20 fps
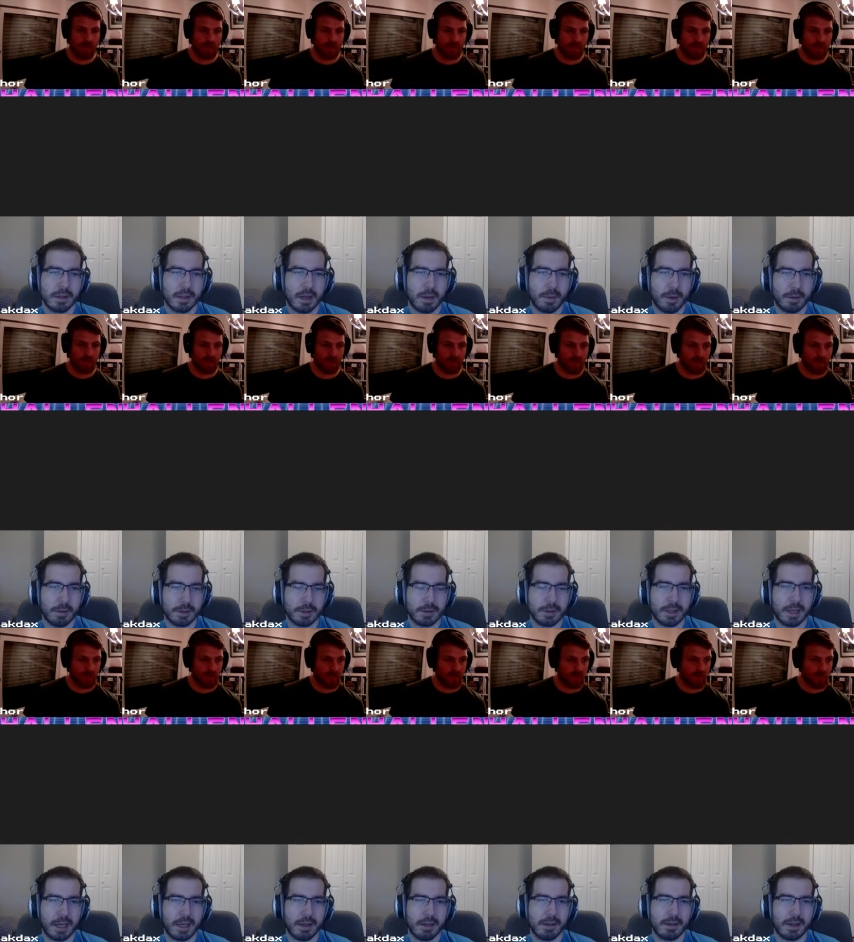Speaker 1: Cabal ritual
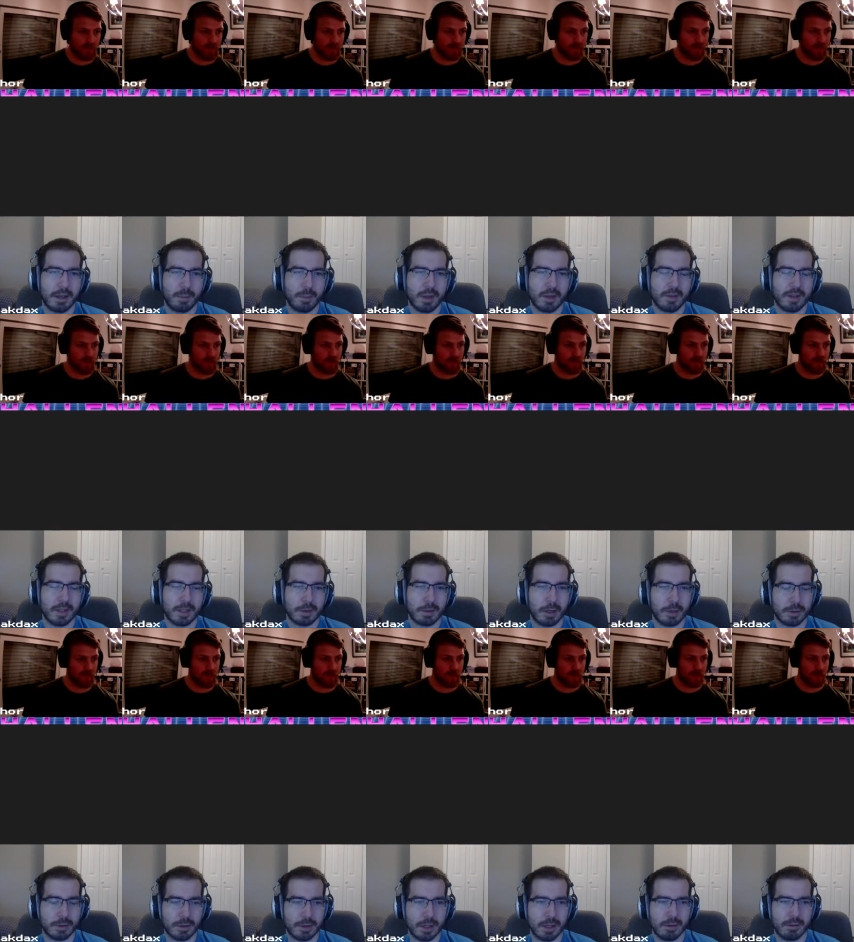again. I believe that's
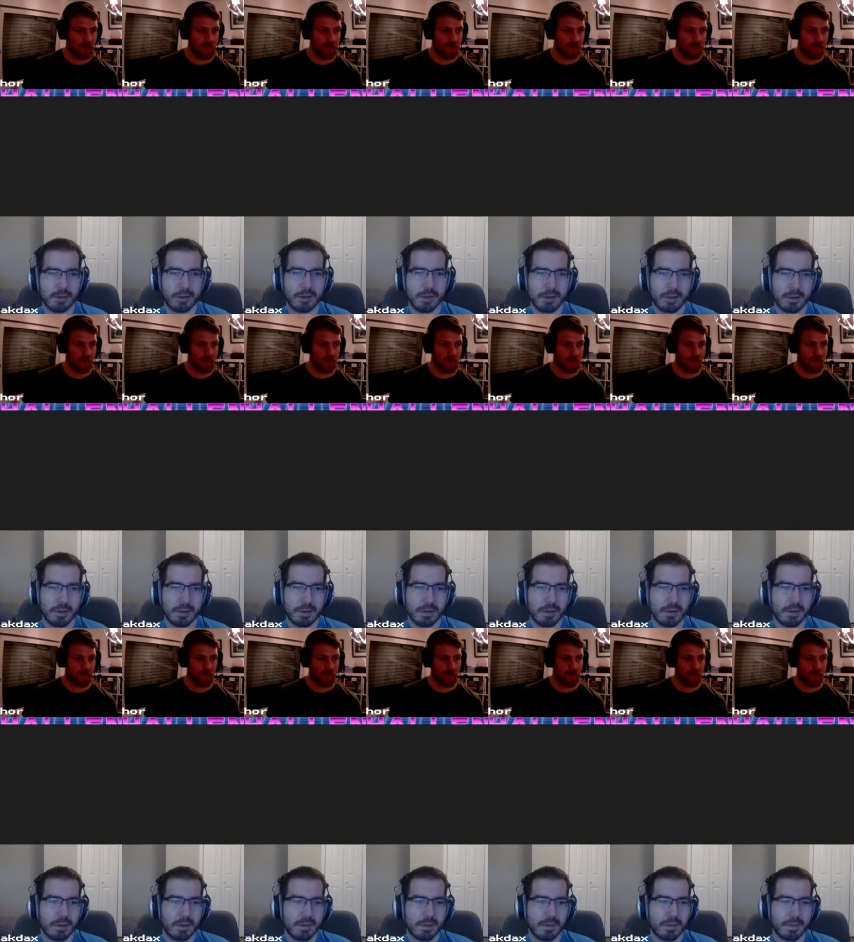threshold now.
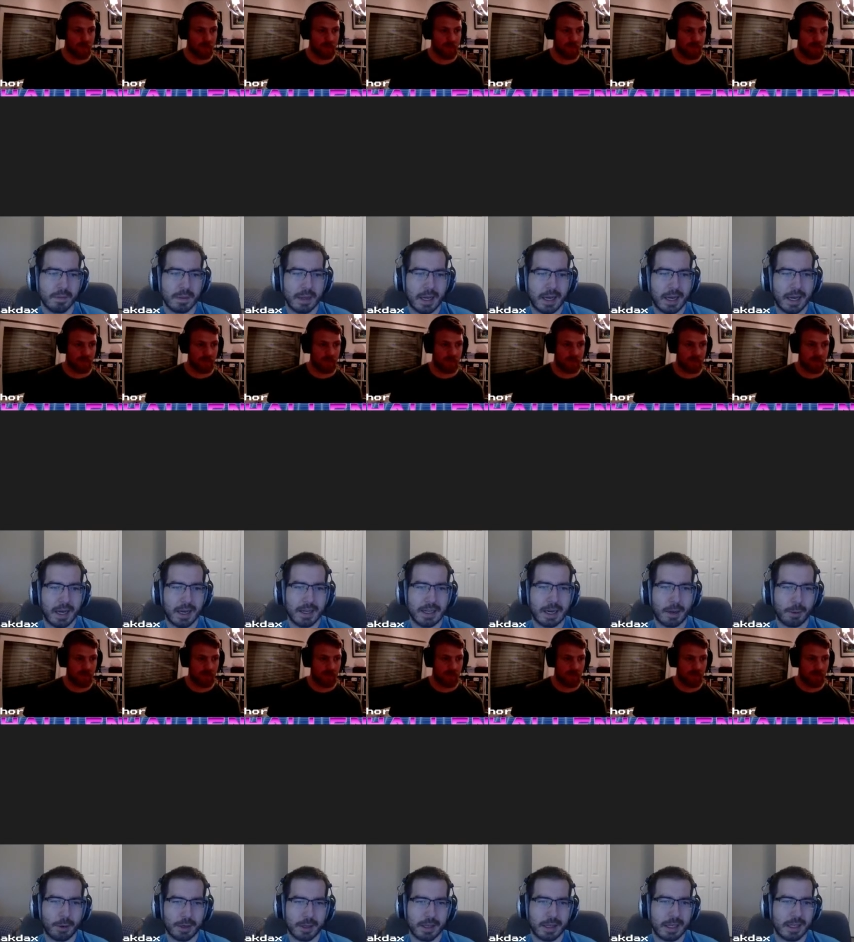Uh, now we're
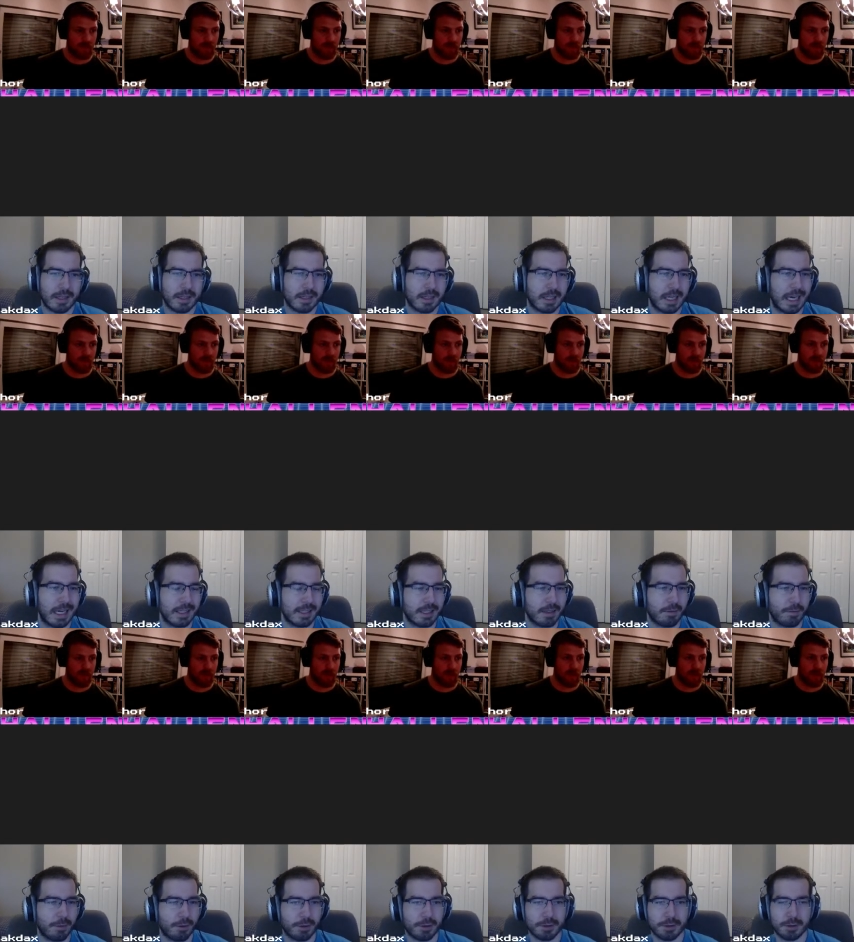in, casting
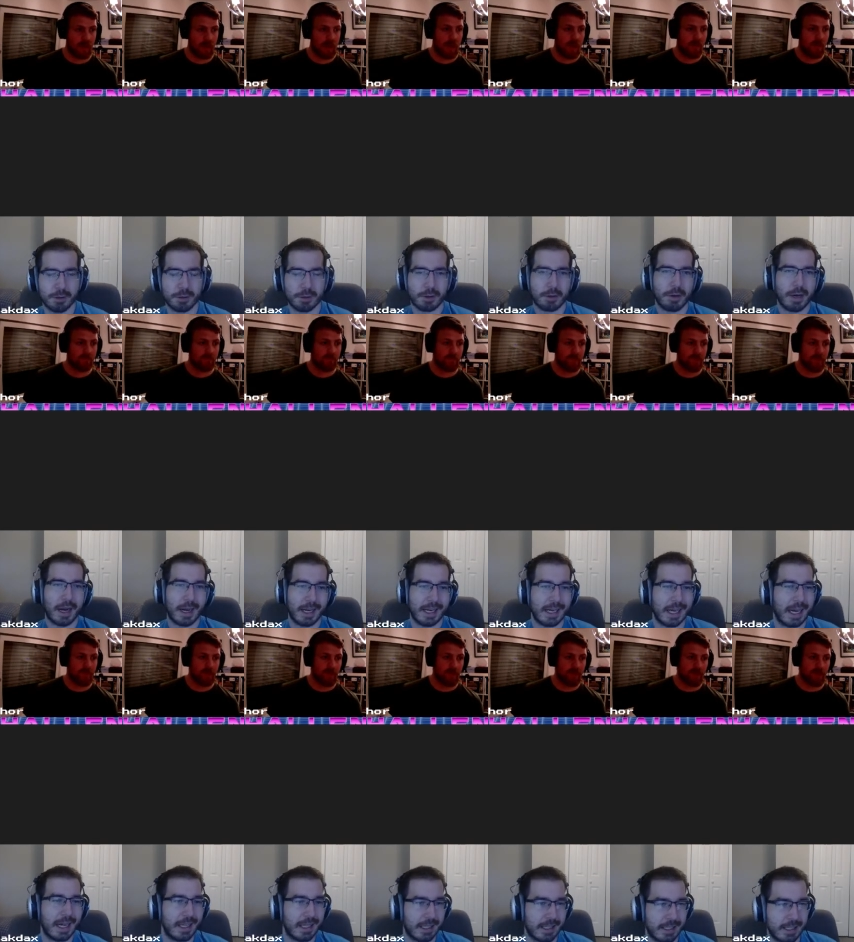Infernal Tutor Cracking
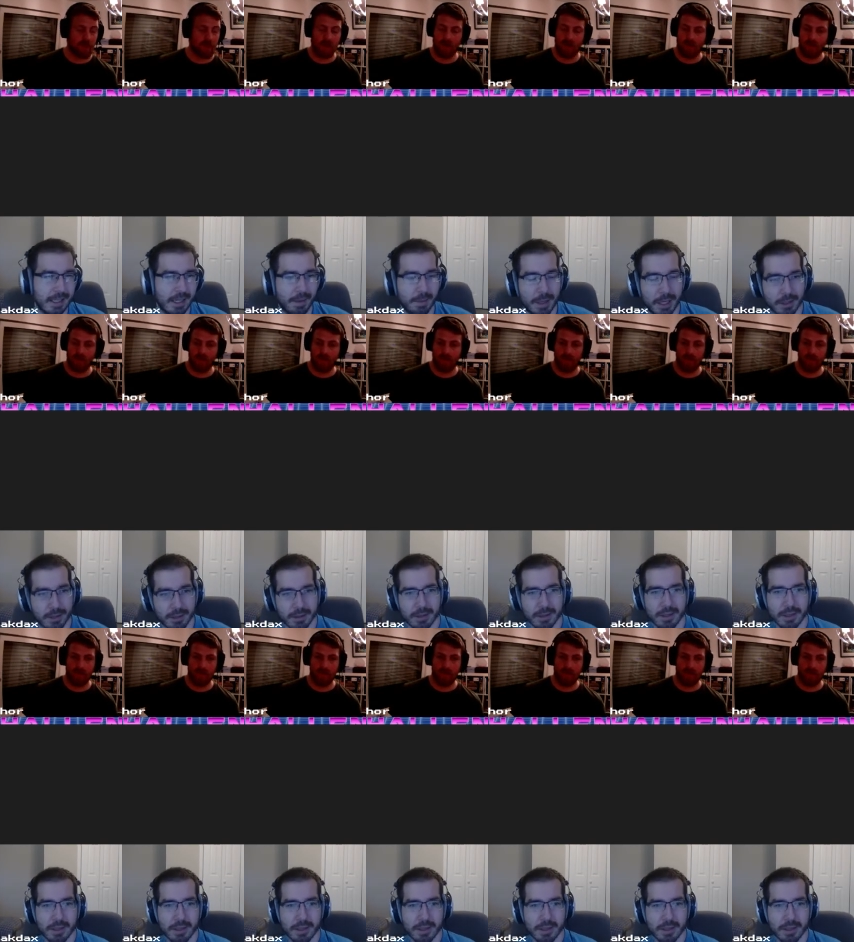LED, I imagine.